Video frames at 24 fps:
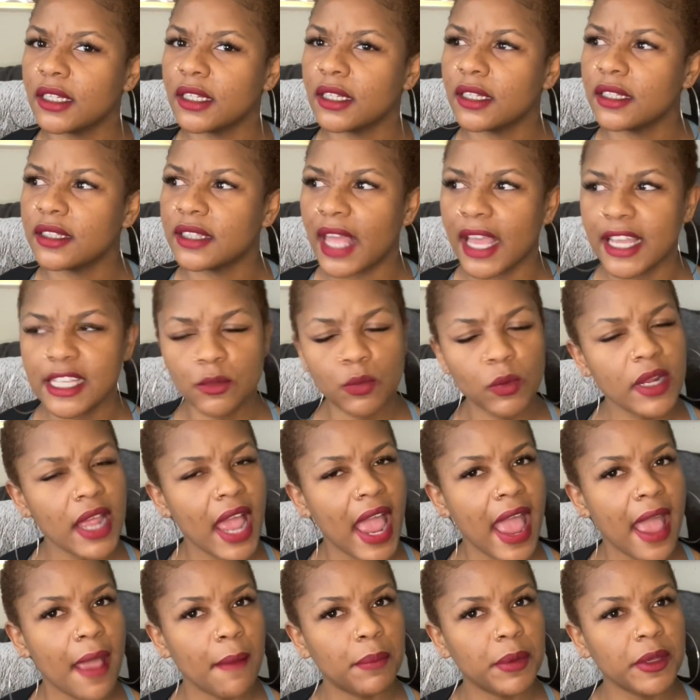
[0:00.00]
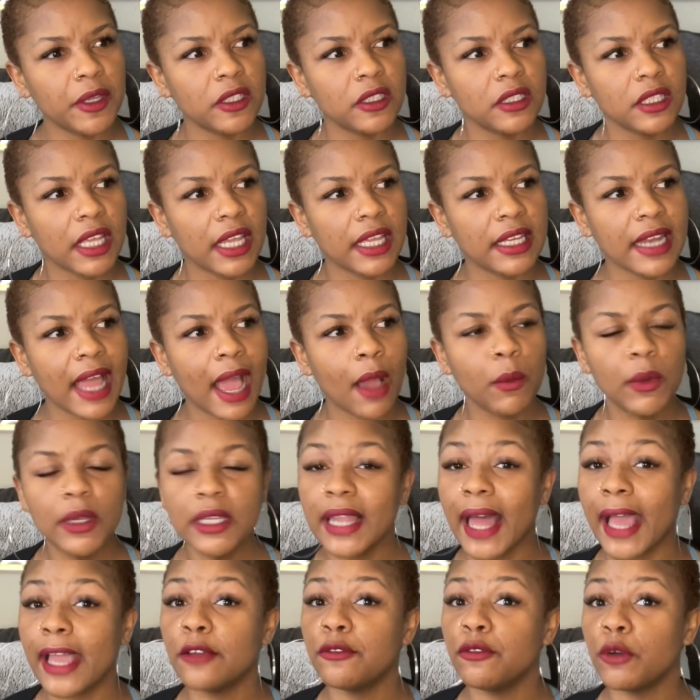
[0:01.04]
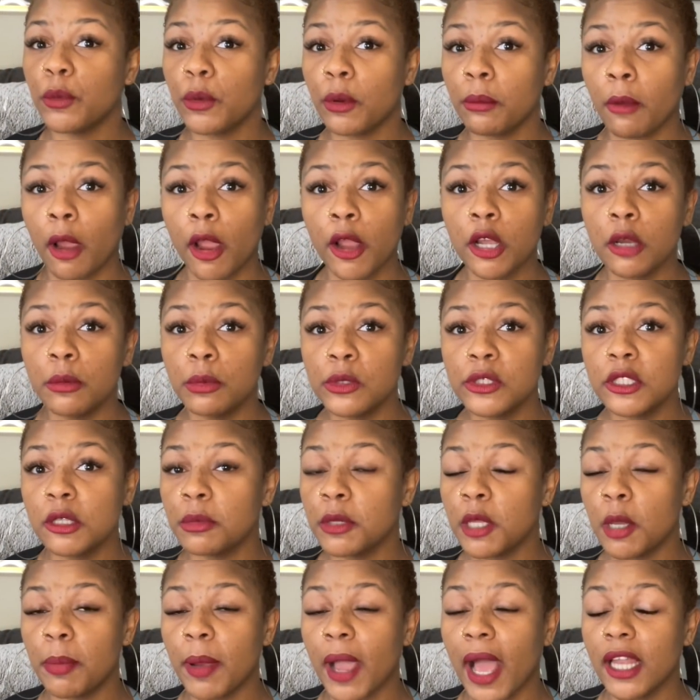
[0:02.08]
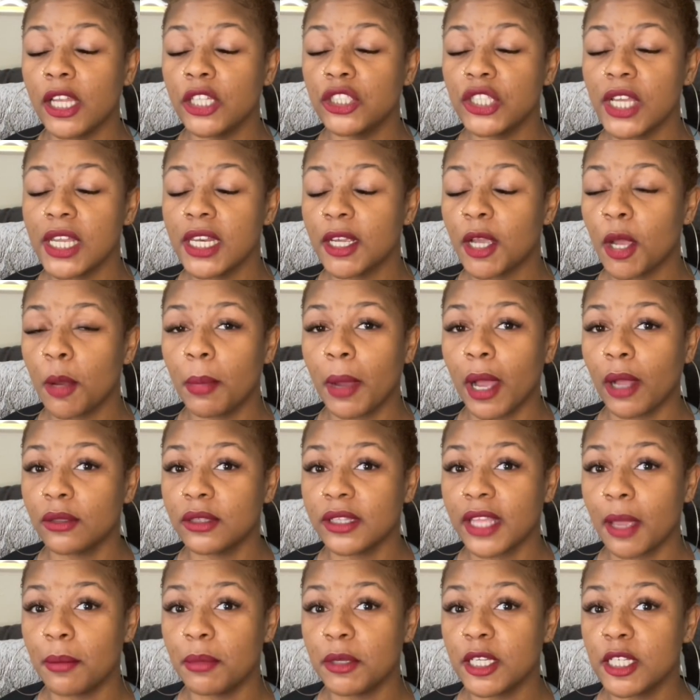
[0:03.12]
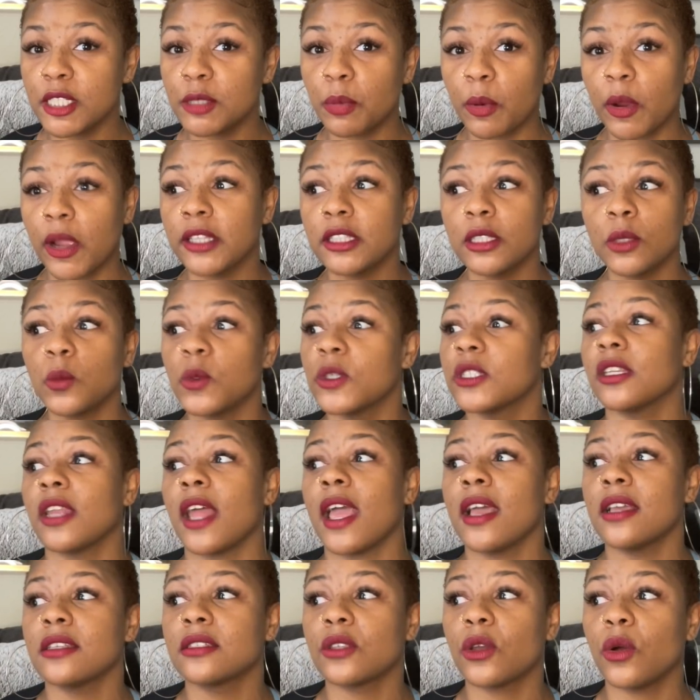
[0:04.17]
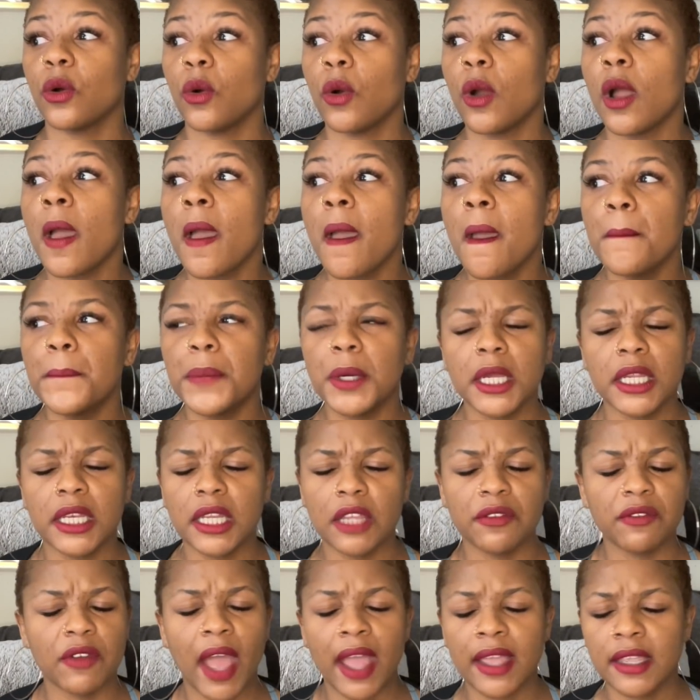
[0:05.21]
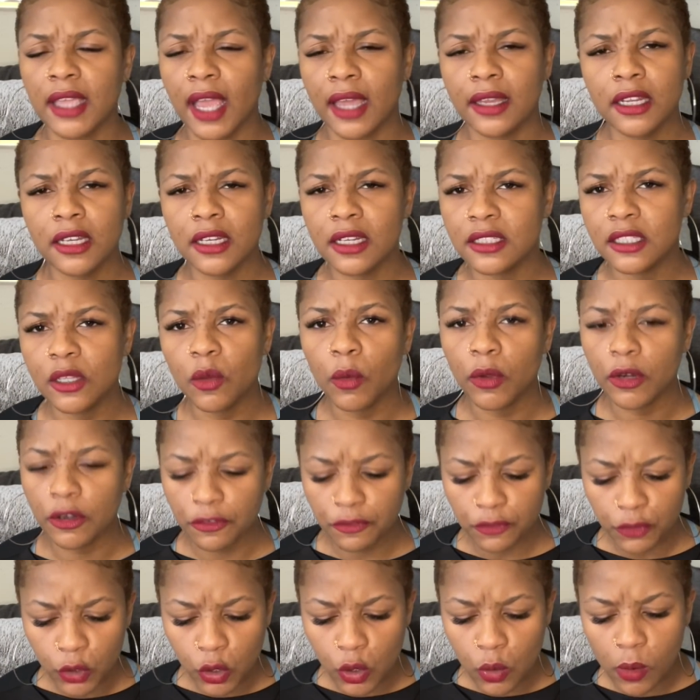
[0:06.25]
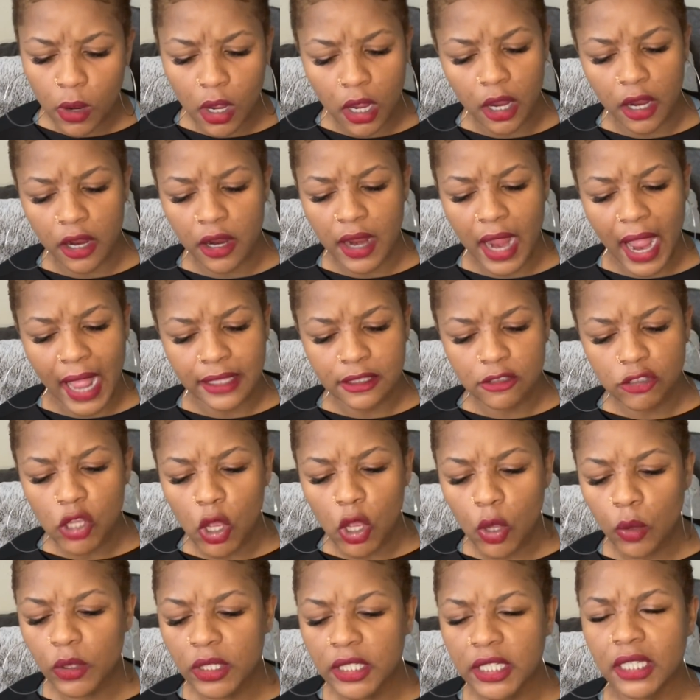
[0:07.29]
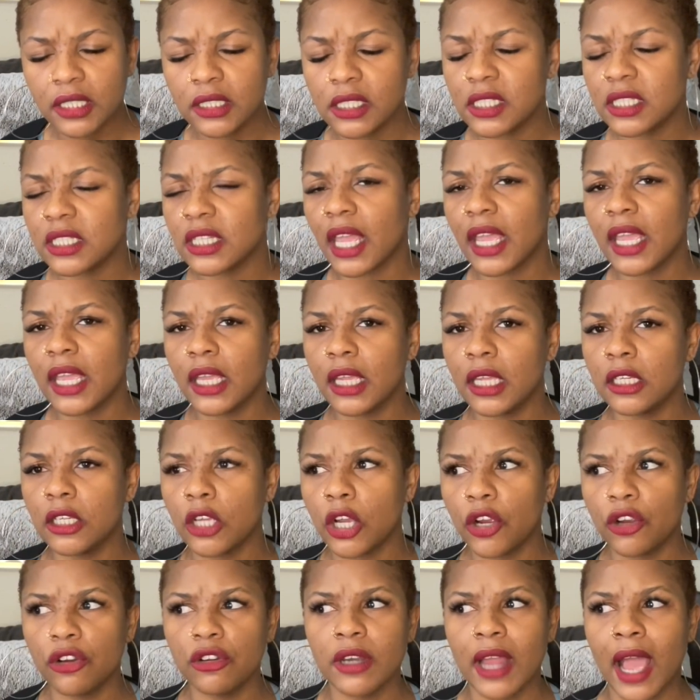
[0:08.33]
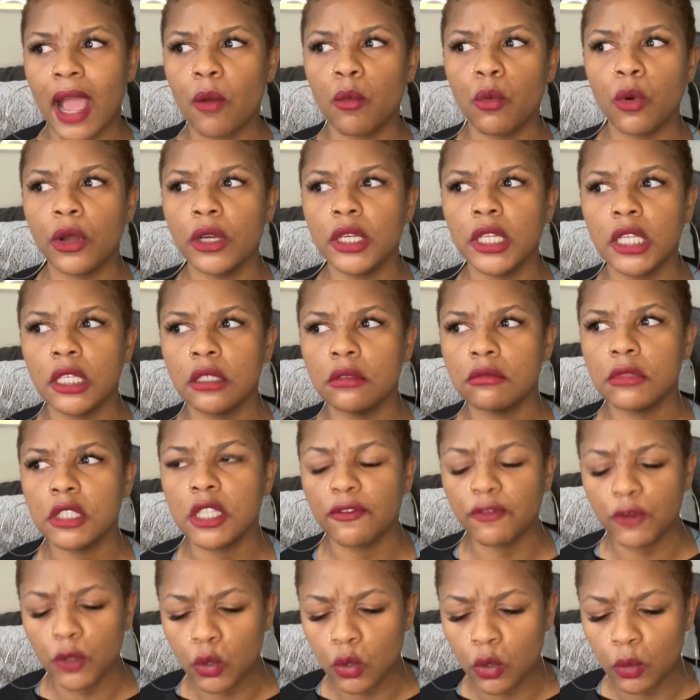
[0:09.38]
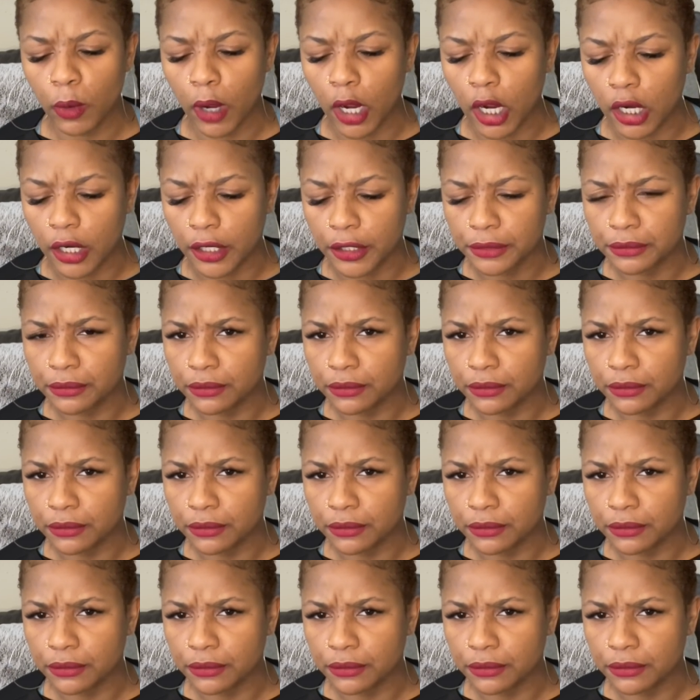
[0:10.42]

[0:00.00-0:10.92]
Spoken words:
That's what happened. And I would like for Remarkable to be apologetic about that, because Brandon was an asshole. But if Ayana doesn't want to fool with her, I totally understand her not wanting to fool with her.